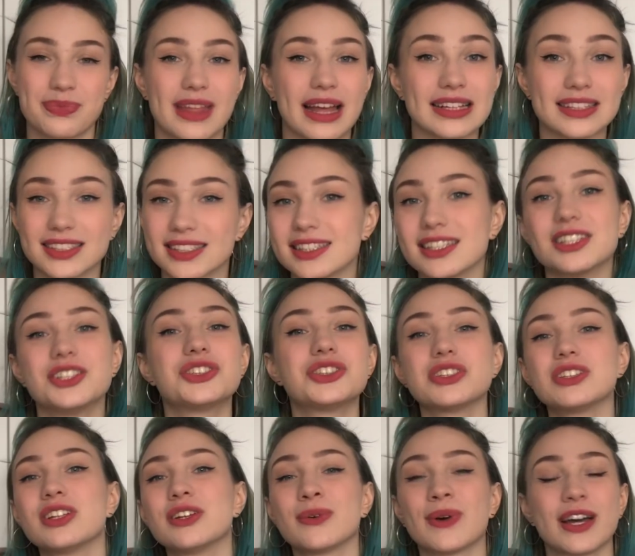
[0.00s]
that's
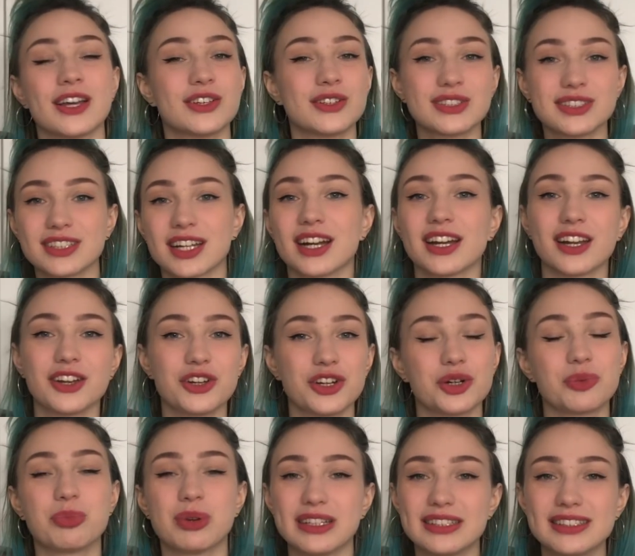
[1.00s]
initially why you started
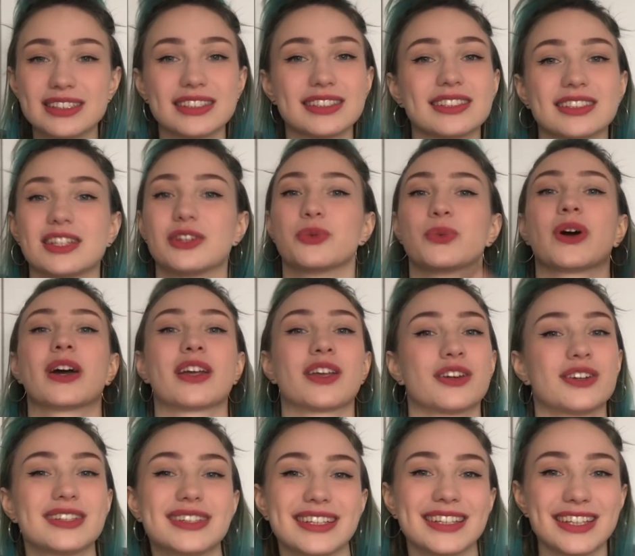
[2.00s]
your business and why
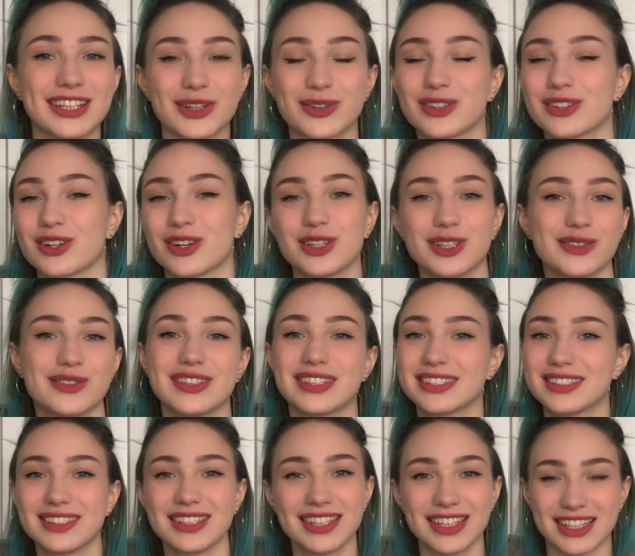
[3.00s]
you're dealing with all of
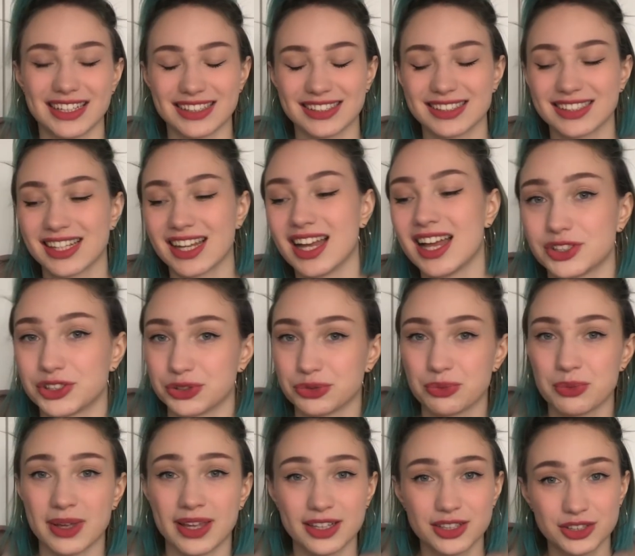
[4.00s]
these things. So
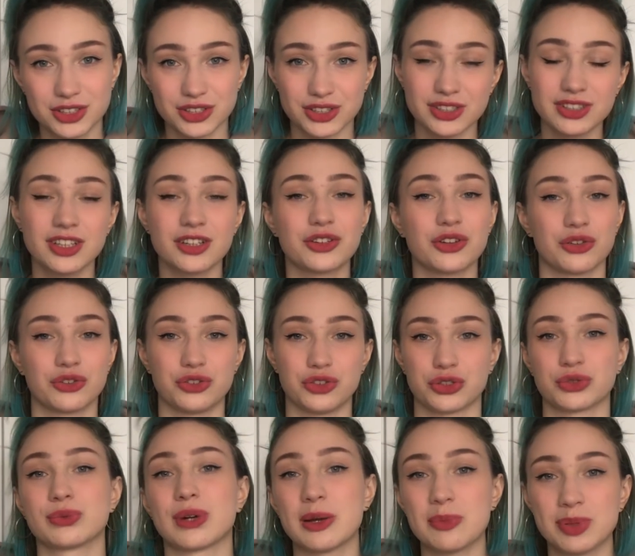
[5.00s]
make sure that on
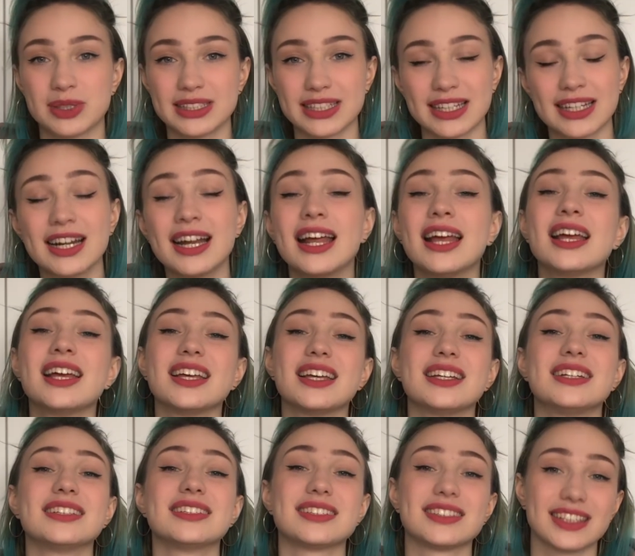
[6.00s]
your website
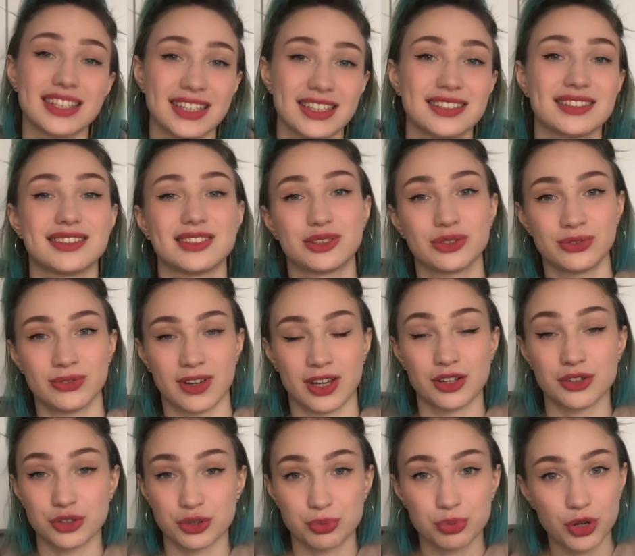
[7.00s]
it is easy to
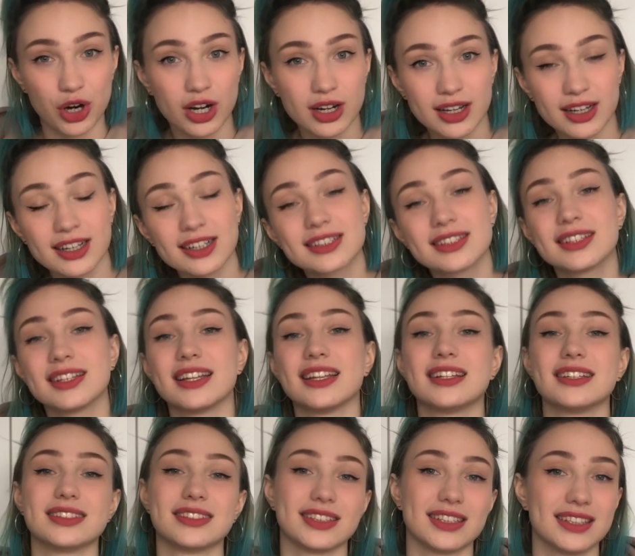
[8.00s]
find your product, it
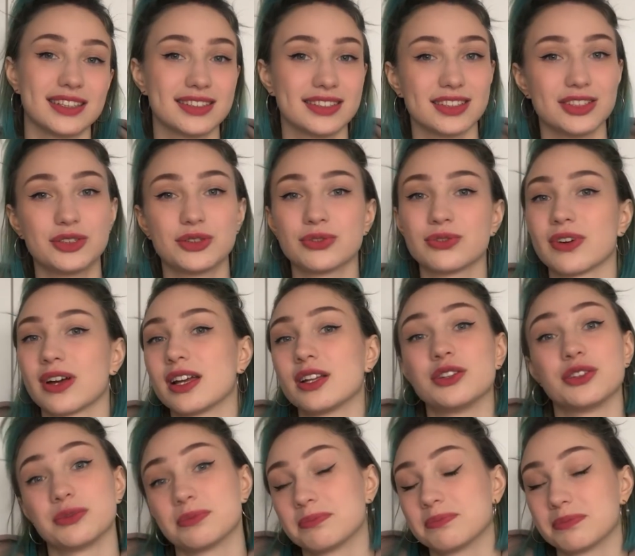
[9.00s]
is easy to
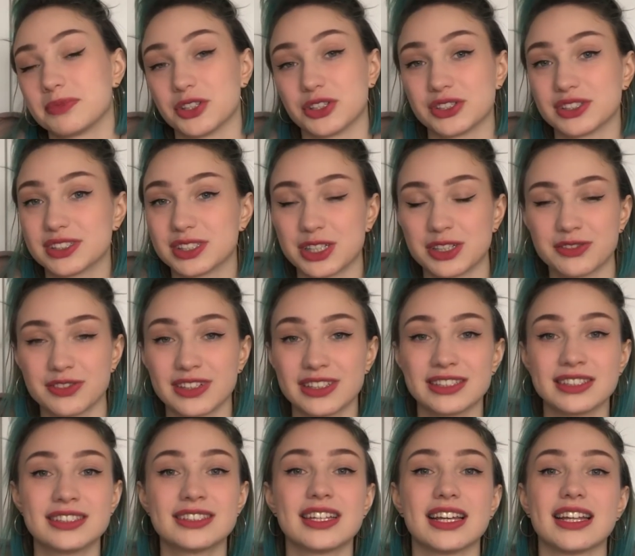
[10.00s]
find your
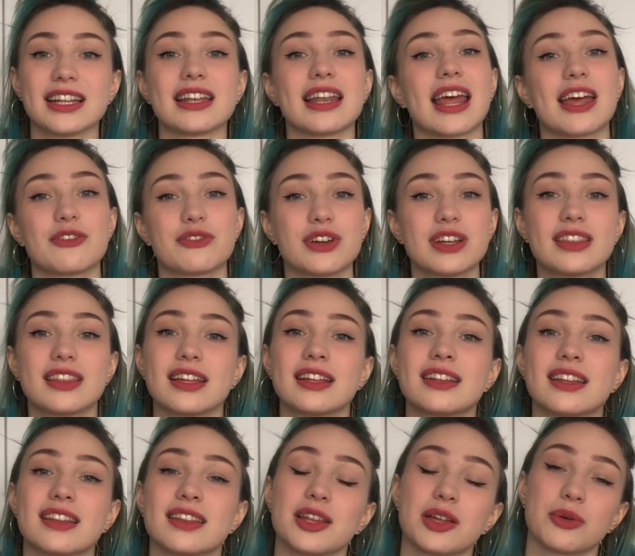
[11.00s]
service and everything
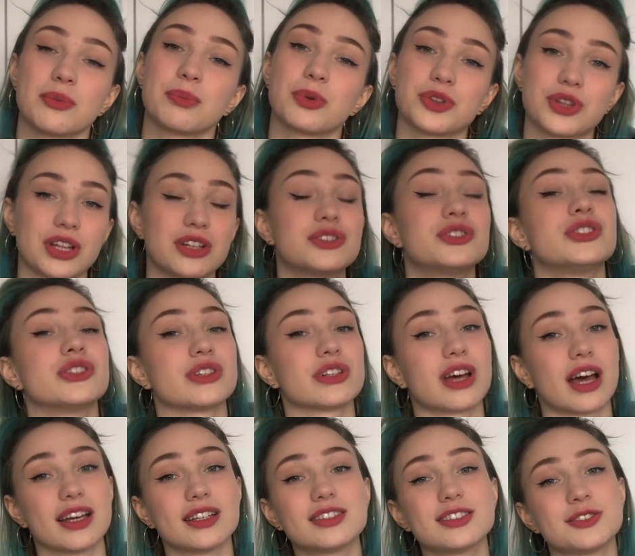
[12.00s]
that the potential
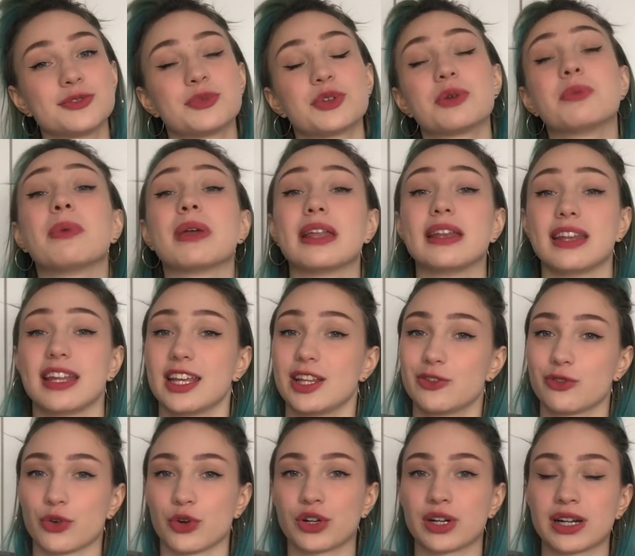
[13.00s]
customer may need
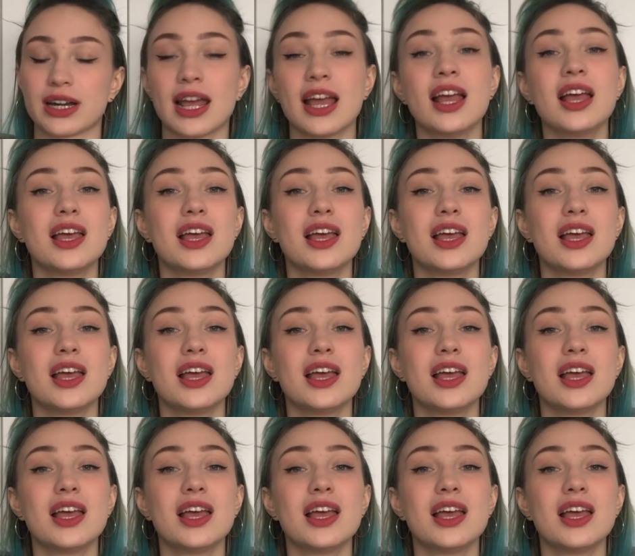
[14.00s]
for it.